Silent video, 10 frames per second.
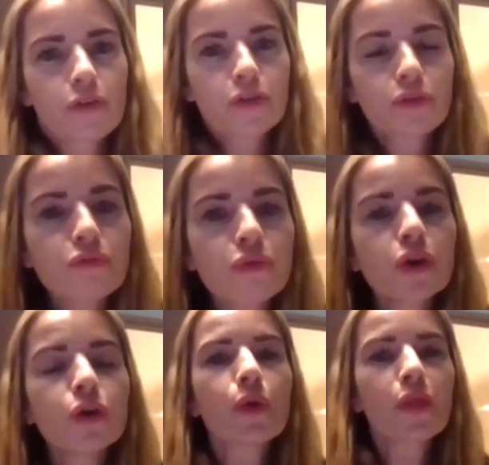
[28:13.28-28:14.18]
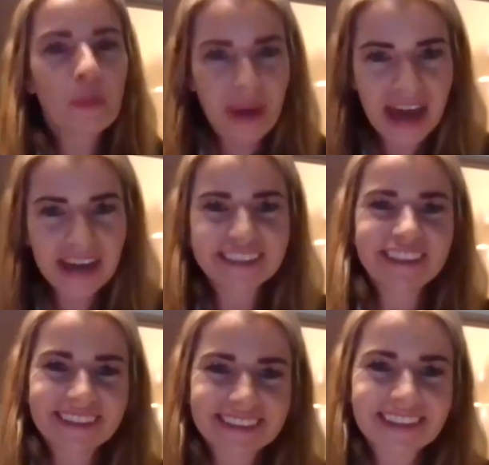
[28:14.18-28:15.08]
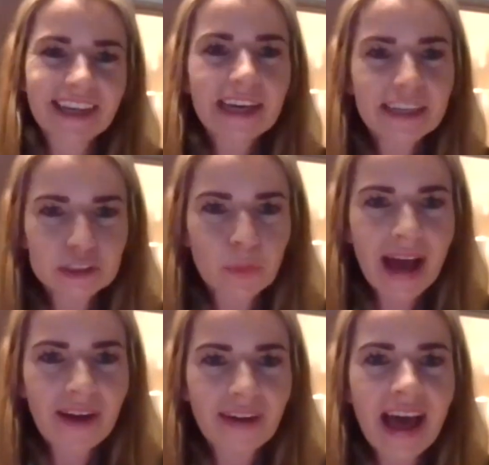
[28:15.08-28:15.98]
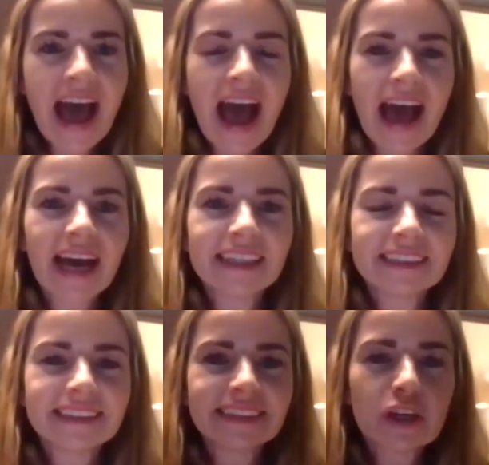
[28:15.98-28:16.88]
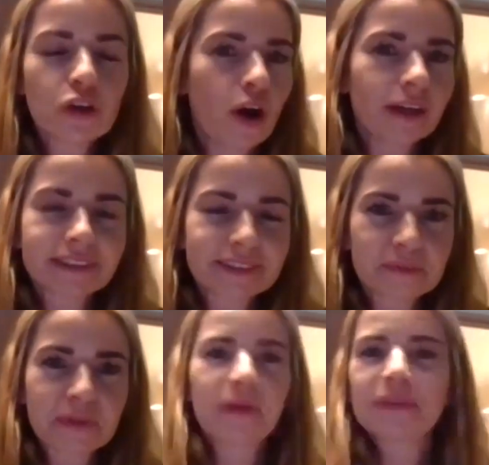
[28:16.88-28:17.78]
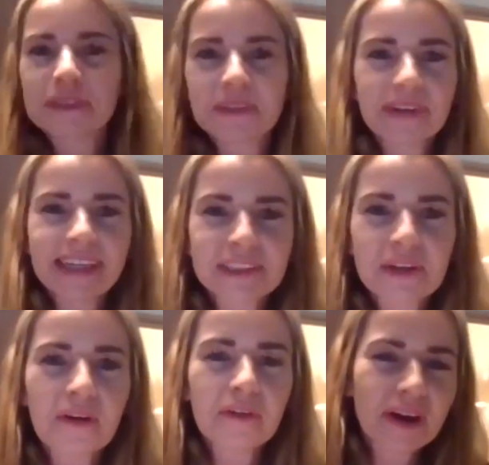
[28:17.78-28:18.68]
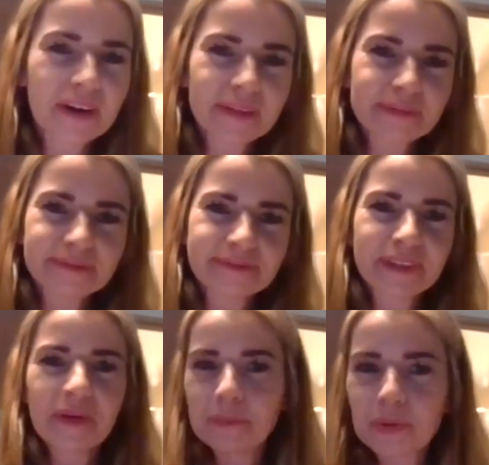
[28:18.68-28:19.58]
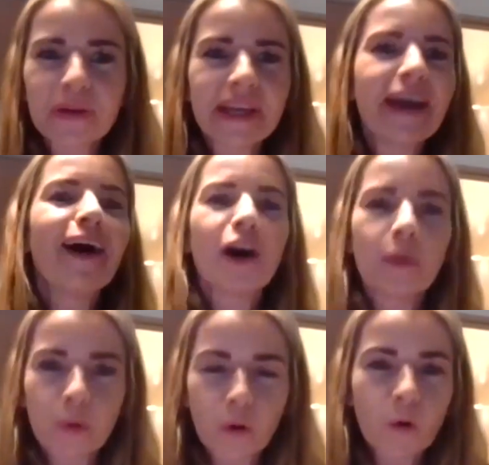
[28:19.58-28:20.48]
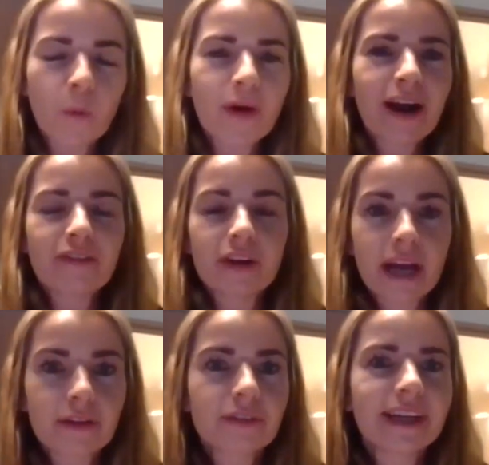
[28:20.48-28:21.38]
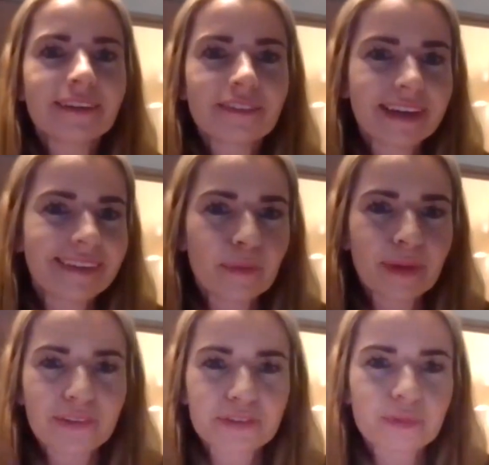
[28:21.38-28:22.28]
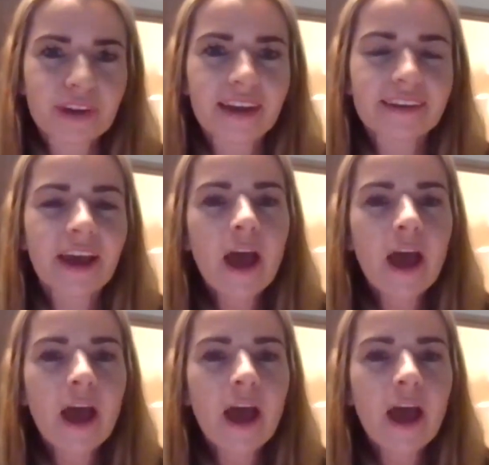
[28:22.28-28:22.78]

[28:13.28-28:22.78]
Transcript: through the managers as well, and not go to your HR employee hub or wherever and read the emails from Jayde.